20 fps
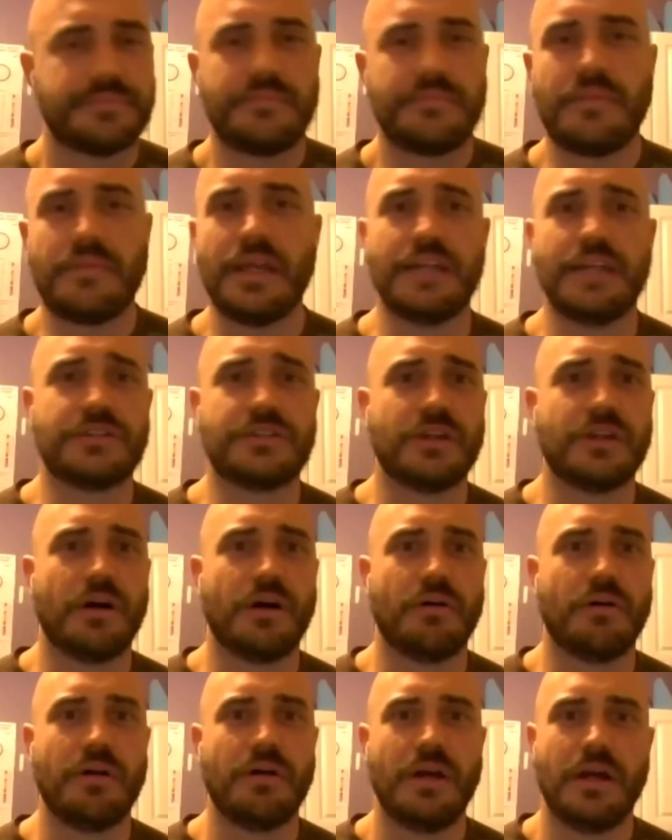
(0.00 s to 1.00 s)
and right.
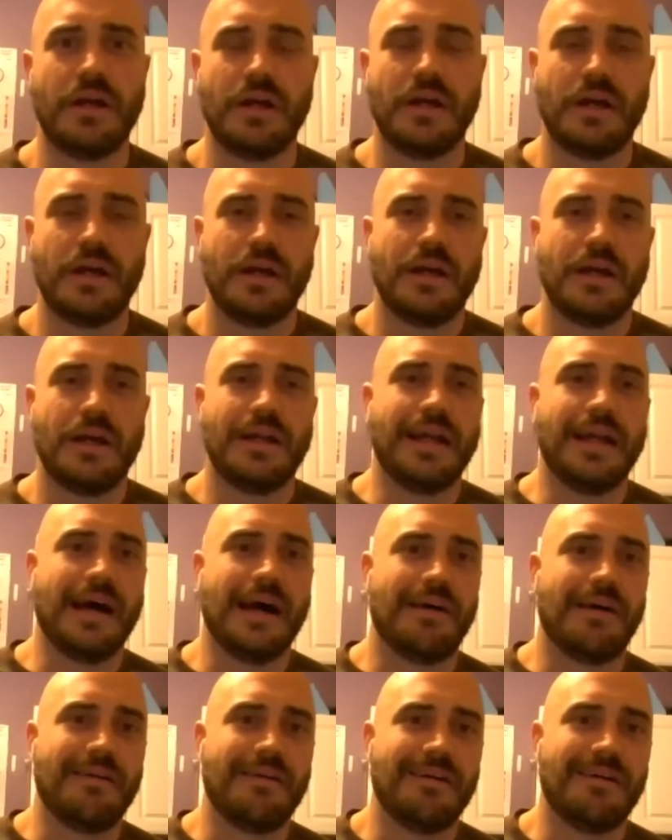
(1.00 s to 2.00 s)
so
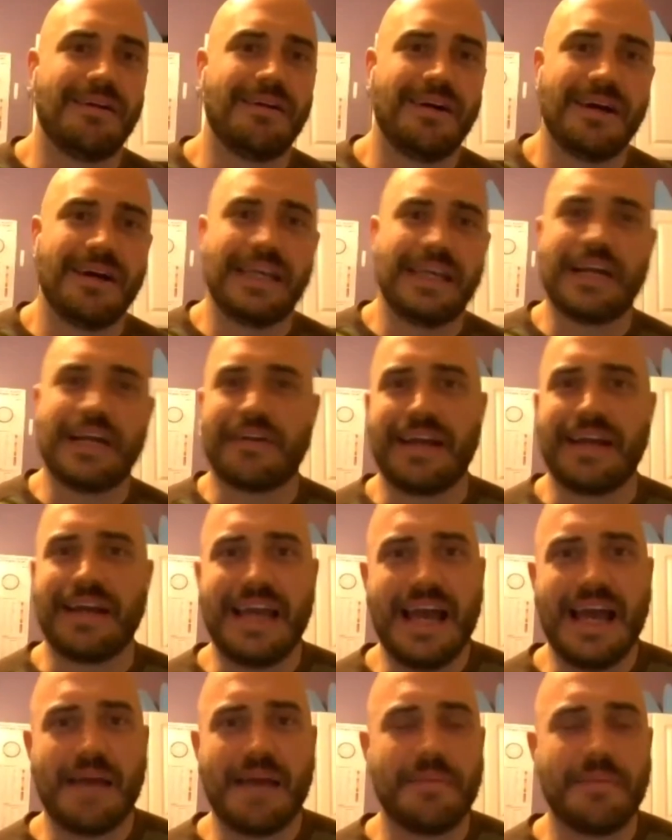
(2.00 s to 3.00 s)
now here I
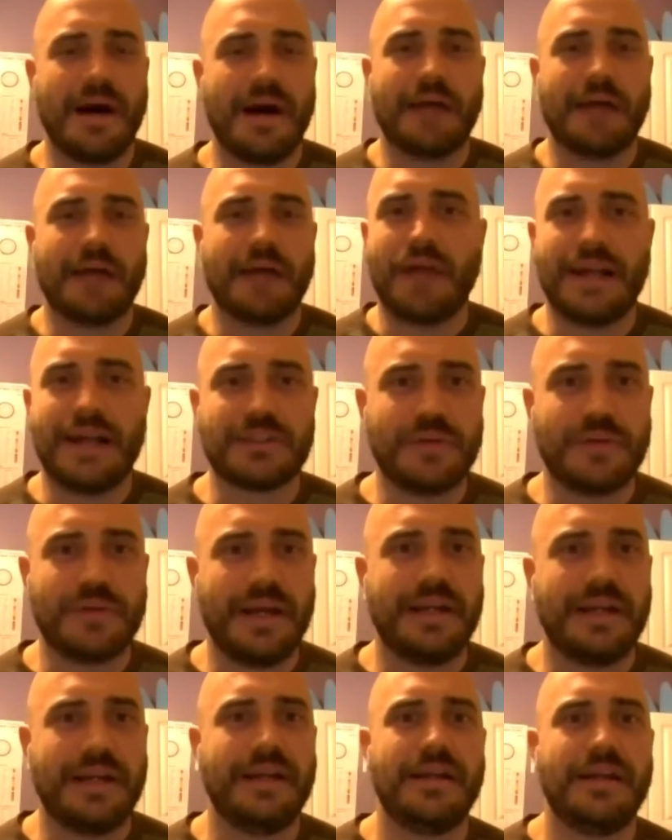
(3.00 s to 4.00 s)
am. I
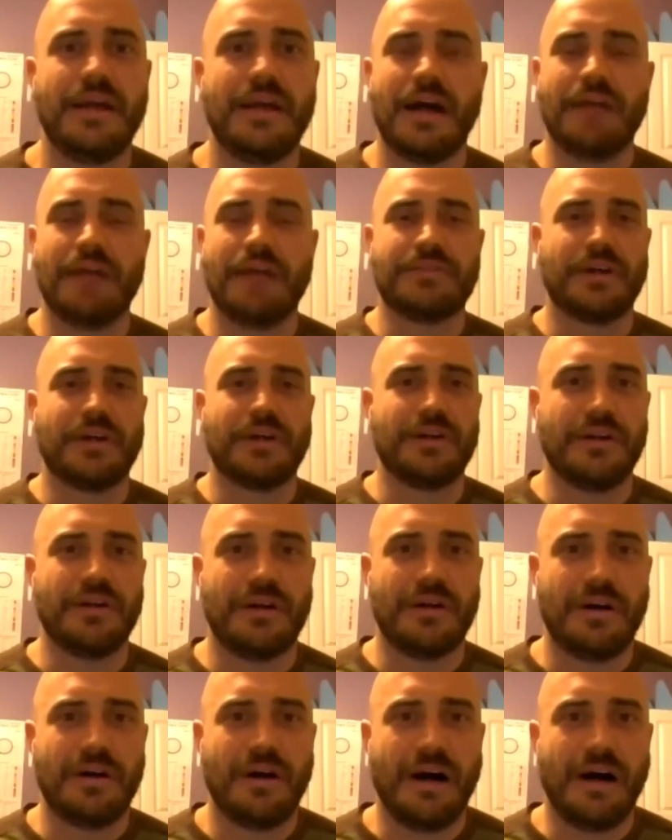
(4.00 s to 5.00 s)
graduated. I've done. Yeah.
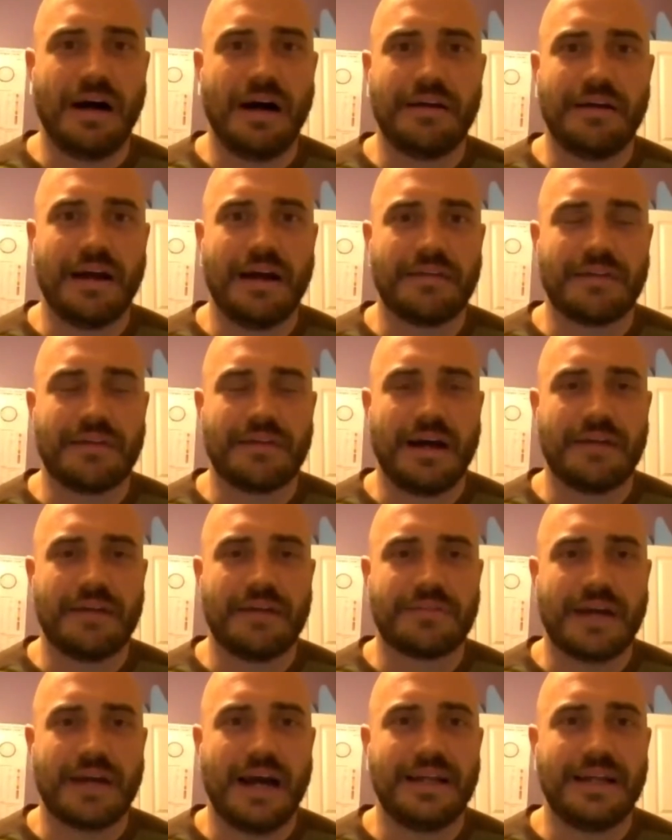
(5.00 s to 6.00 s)
I, have
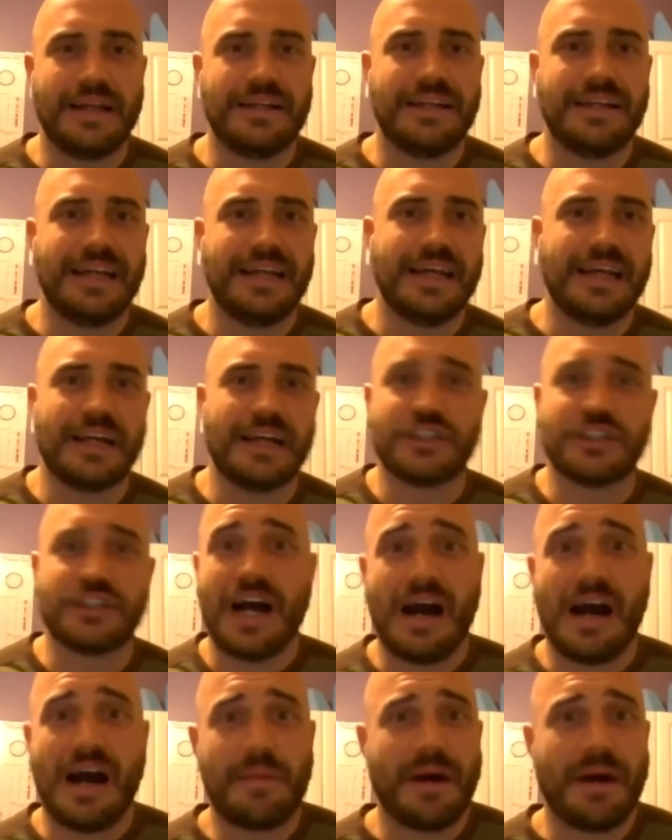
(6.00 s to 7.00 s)
I've gotten a
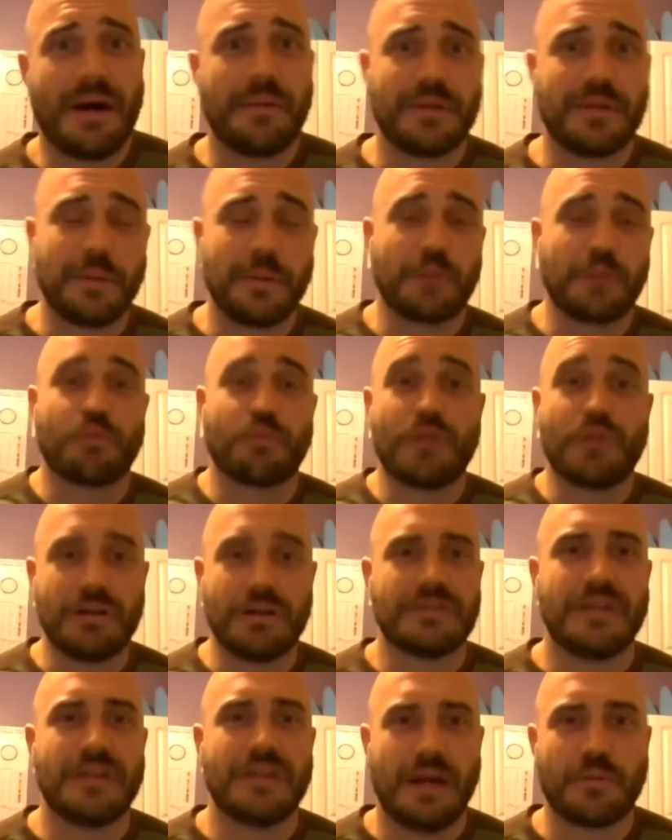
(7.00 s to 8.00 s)
job. I'm, I'm a
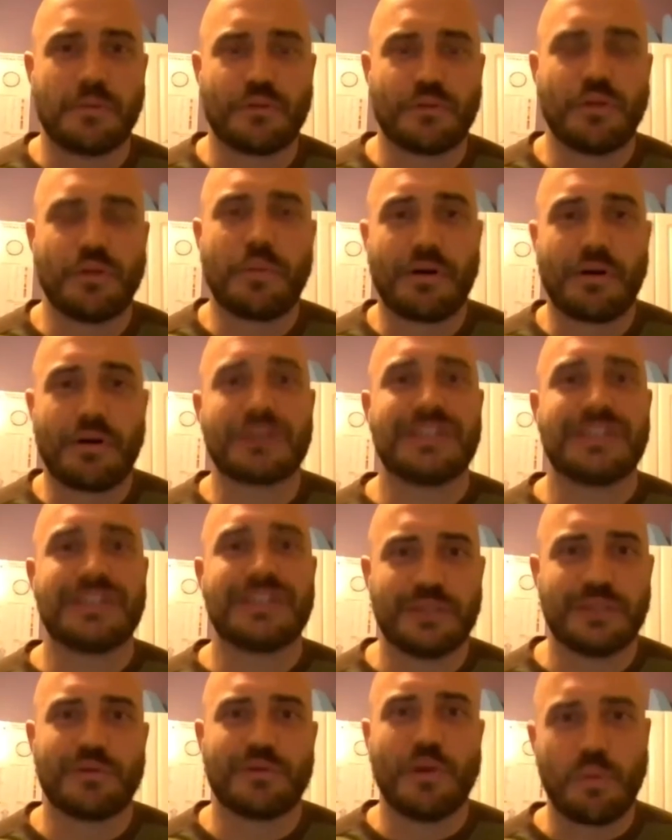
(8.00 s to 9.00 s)
real I'm a real person in
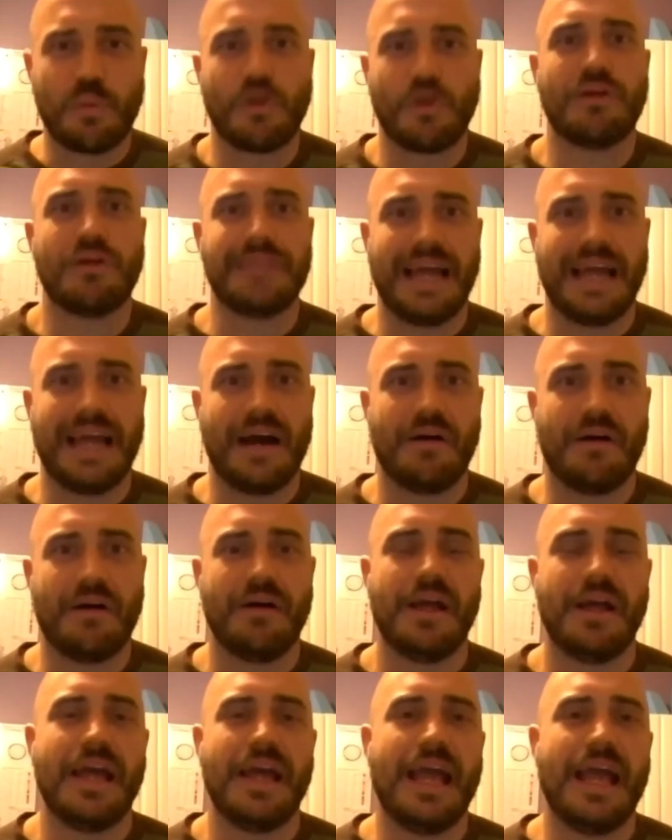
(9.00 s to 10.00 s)
the real world now,
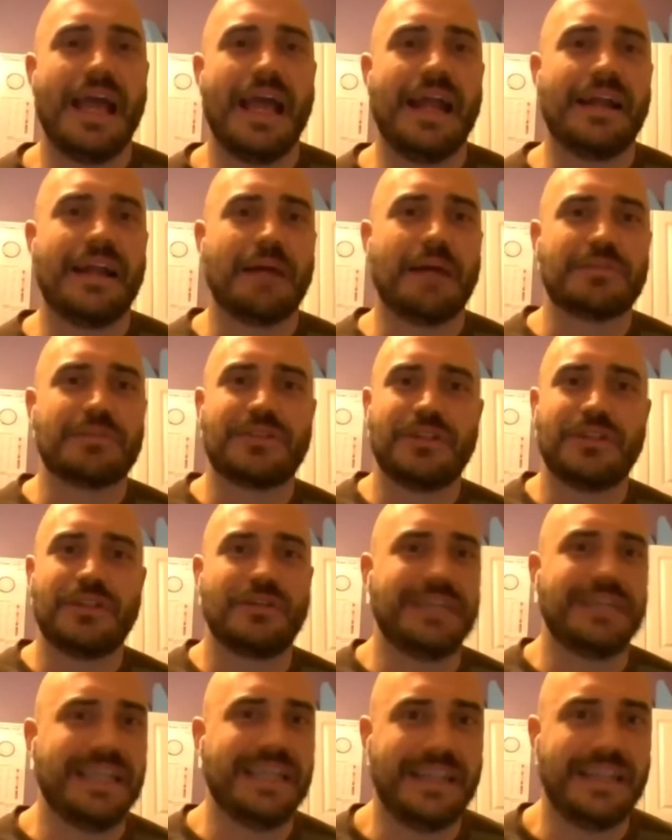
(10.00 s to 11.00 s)
and I'm
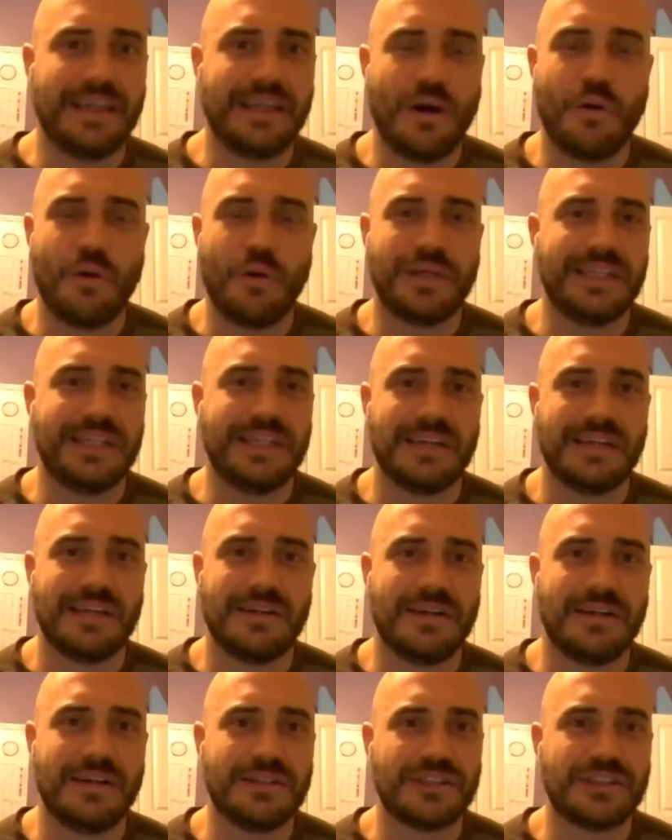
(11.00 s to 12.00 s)
still eating hoagies at
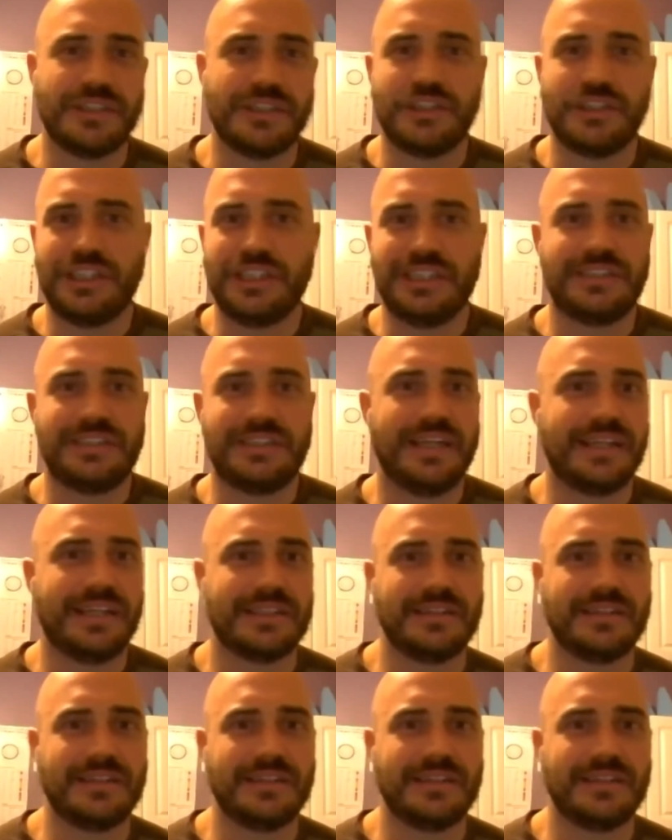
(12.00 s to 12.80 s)
lunch and cheesesteaks at